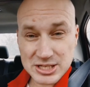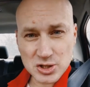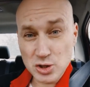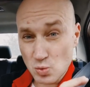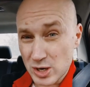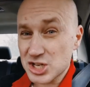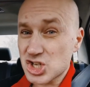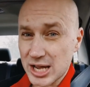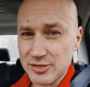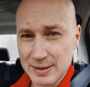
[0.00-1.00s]
so you want to
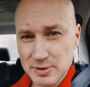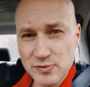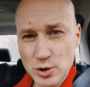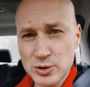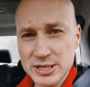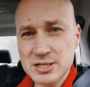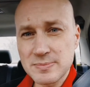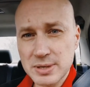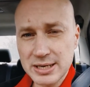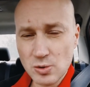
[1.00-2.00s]
check that before you hit
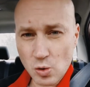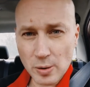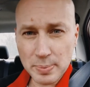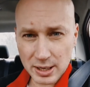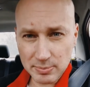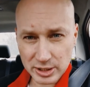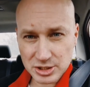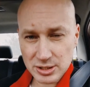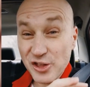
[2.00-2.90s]
submit or publish.